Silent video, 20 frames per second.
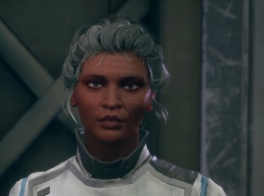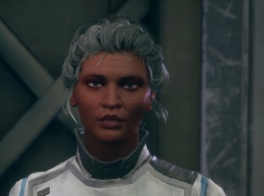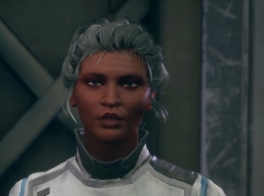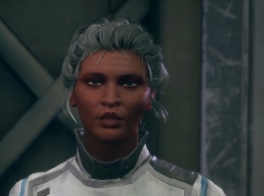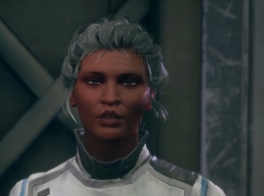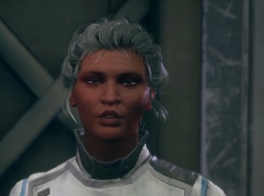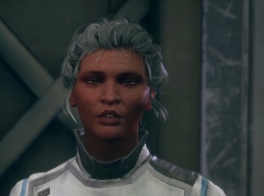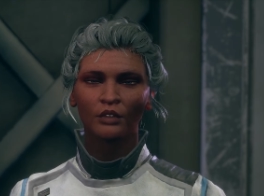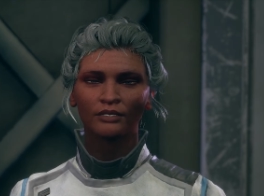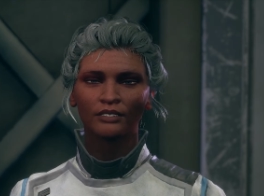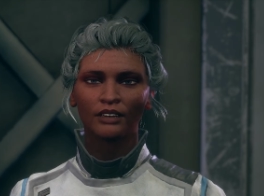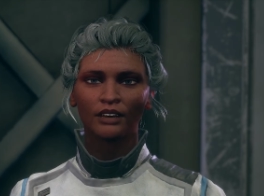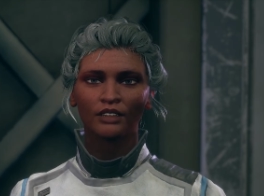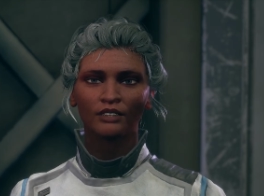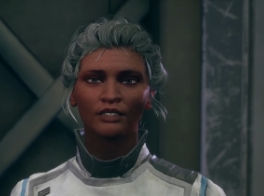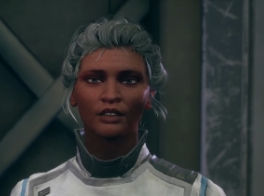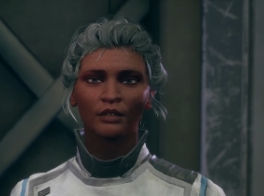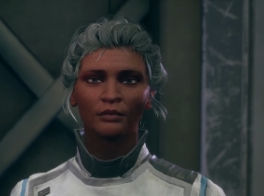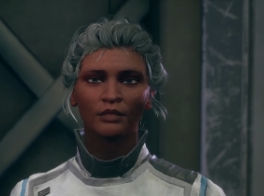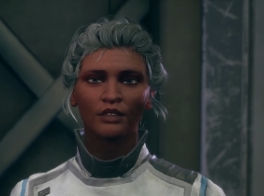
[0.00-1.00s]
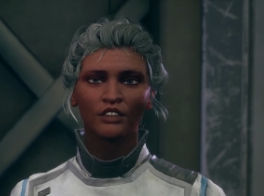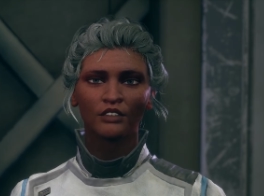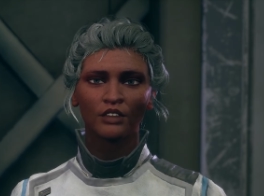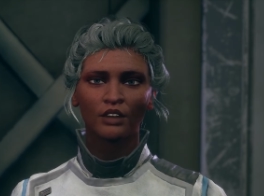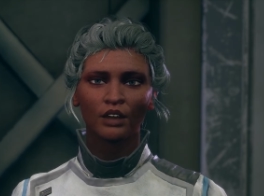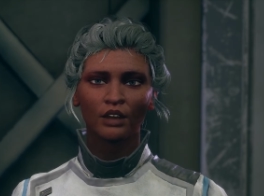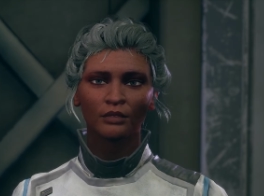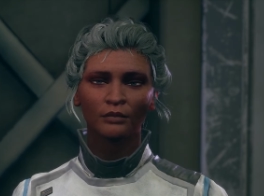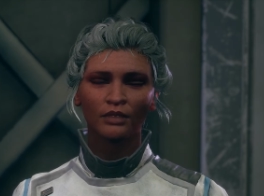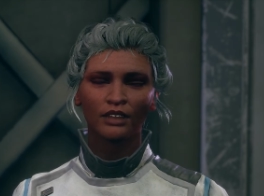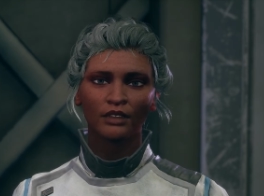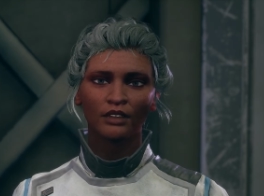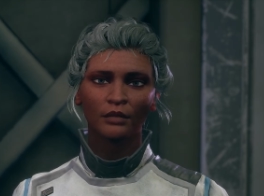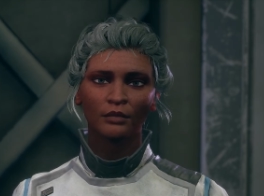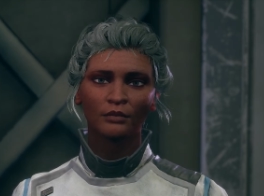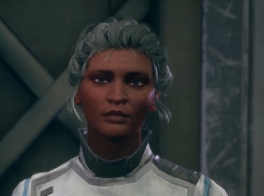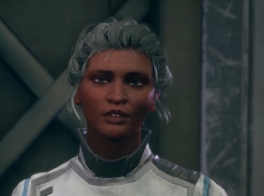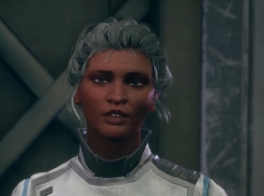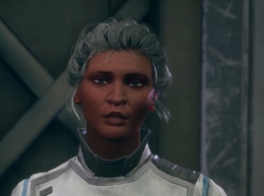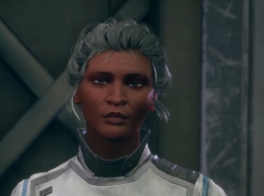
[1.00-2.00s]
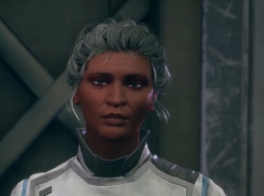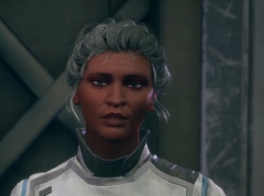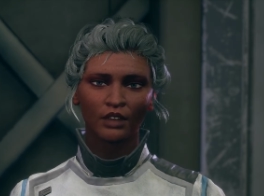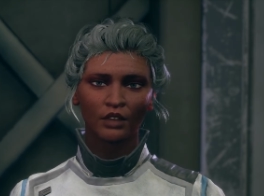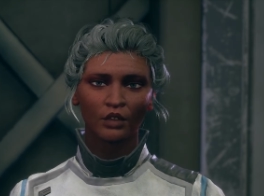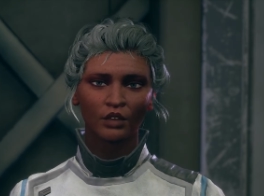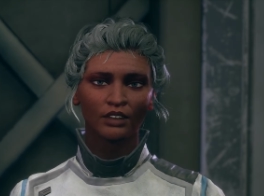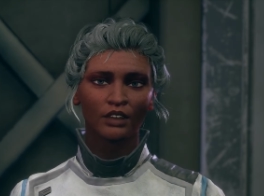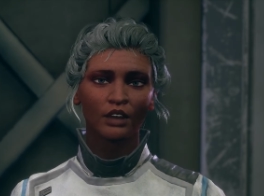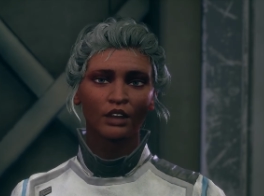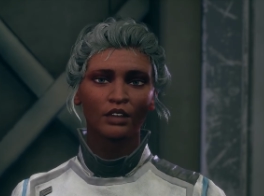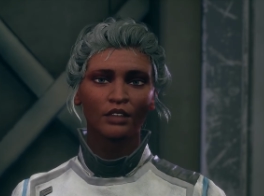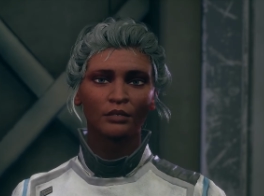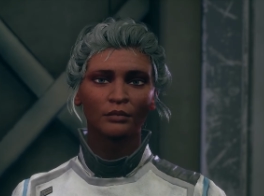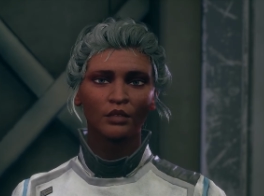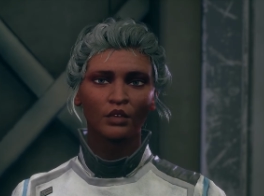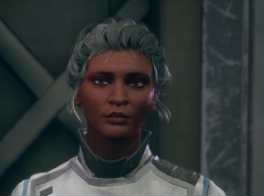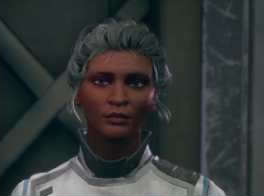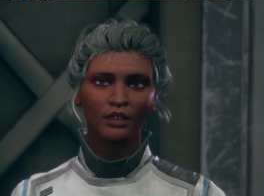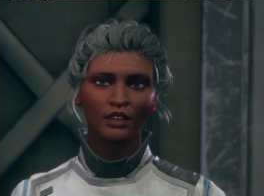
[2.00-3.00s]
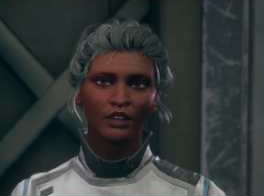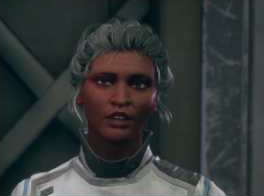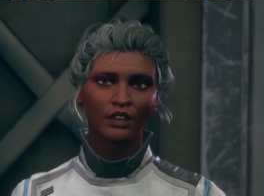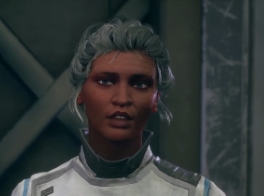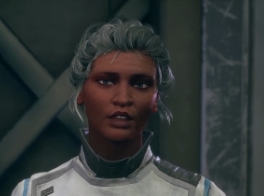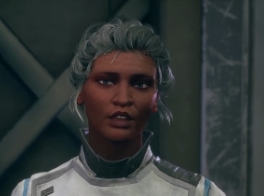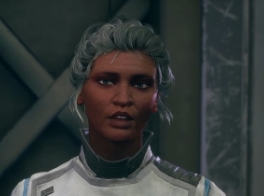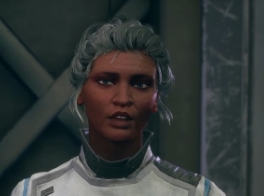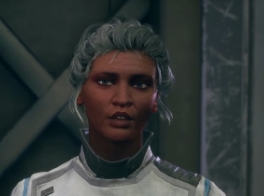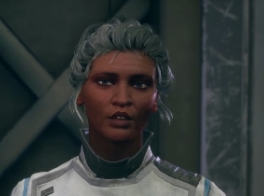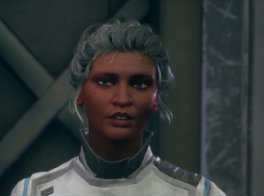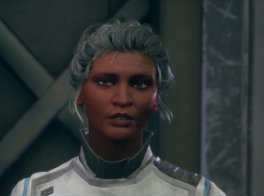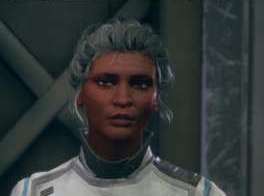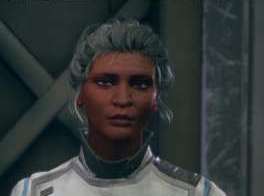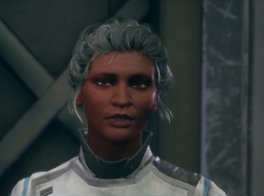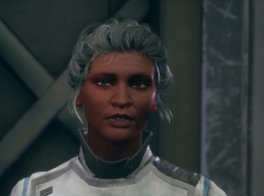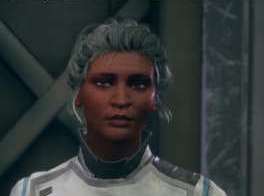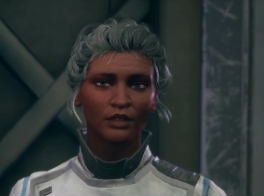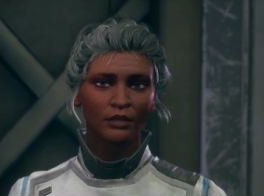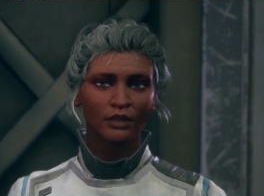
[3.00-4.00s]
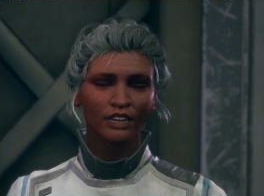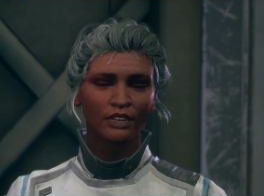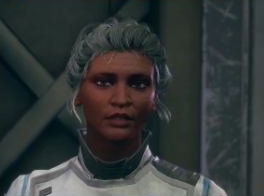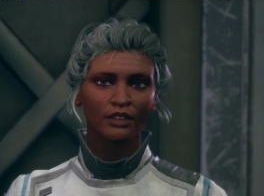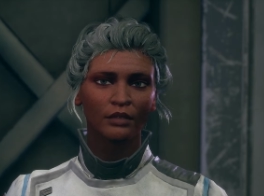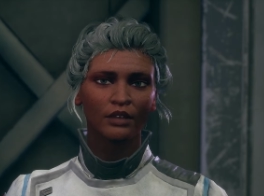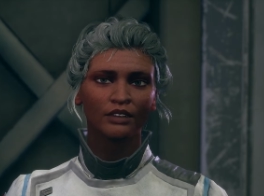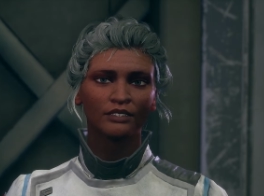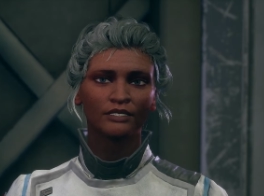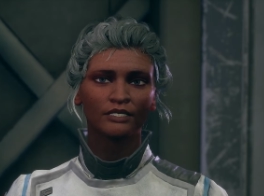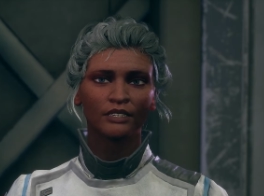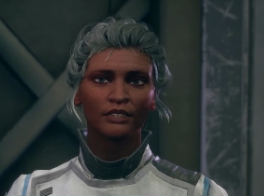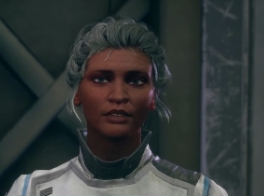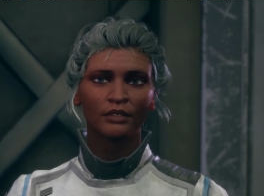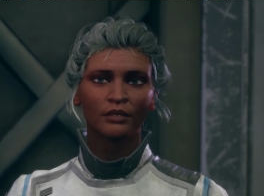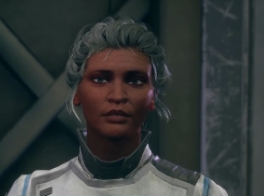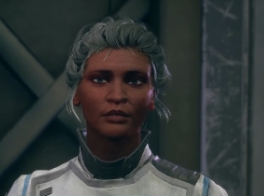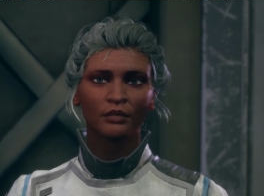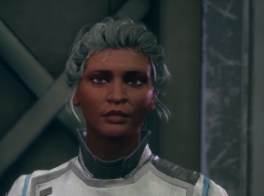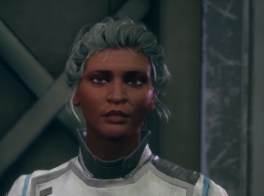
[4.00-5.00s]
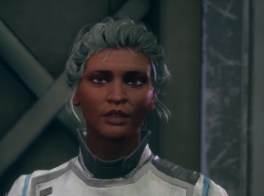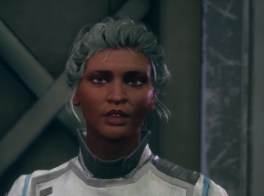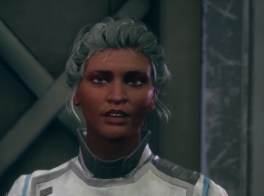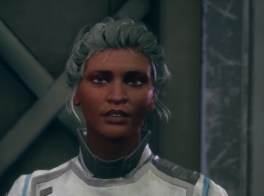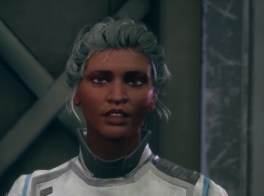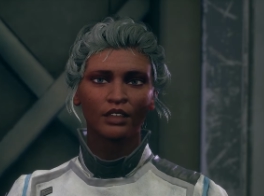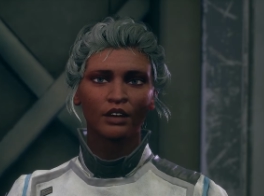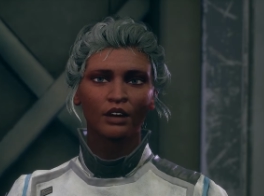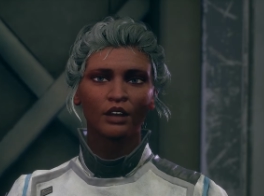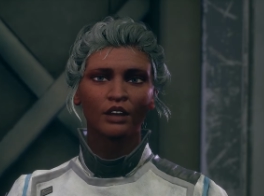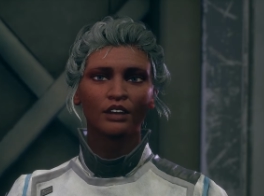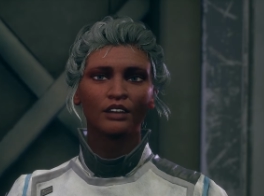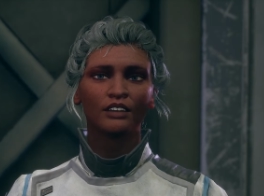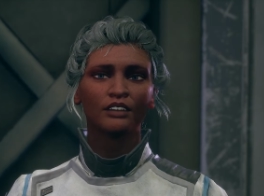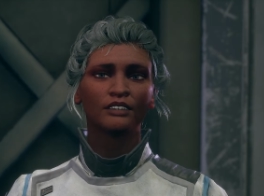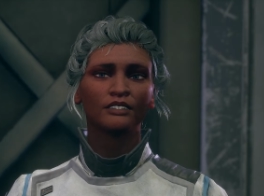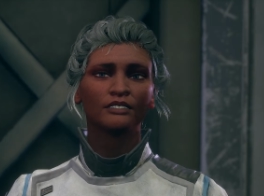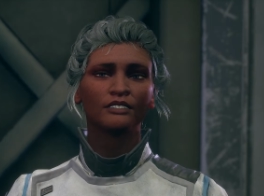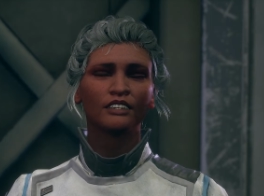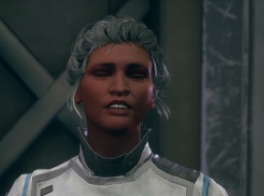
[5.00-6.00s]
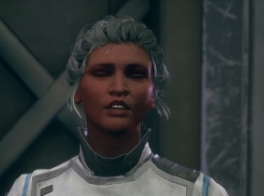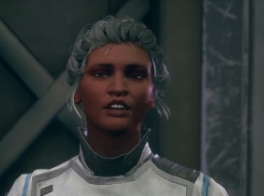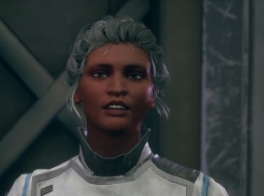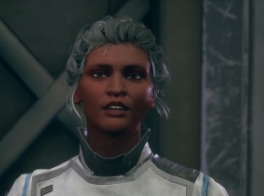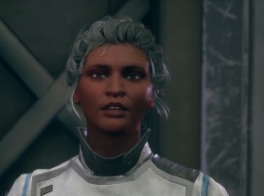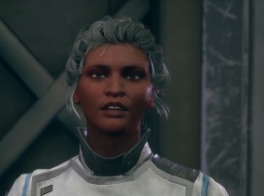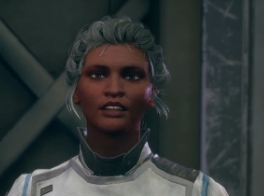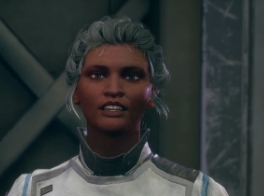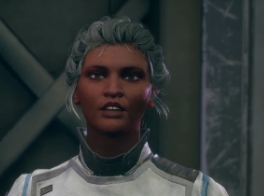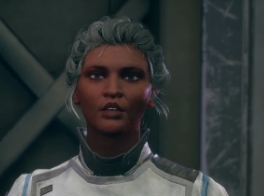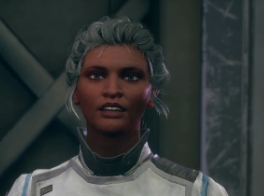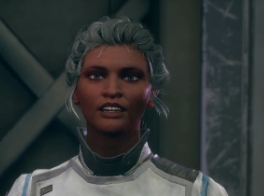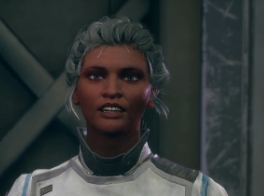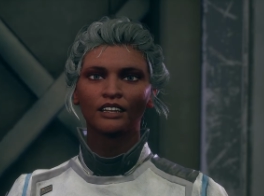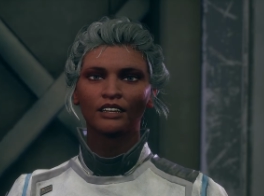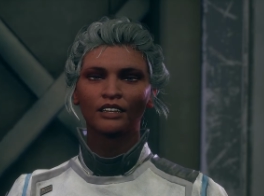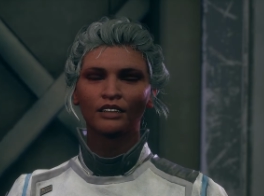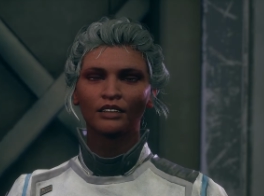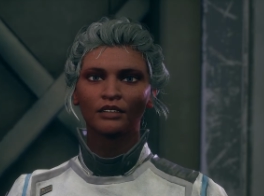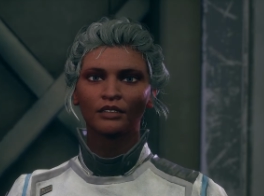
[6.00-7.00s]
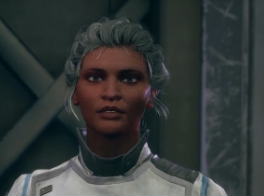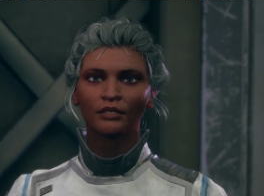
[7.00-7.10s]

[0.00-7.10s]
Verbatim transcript: Of course, there's not much cosmetic improvement going on at the moment, not without my mechanicals. Where the law is Irion anyway.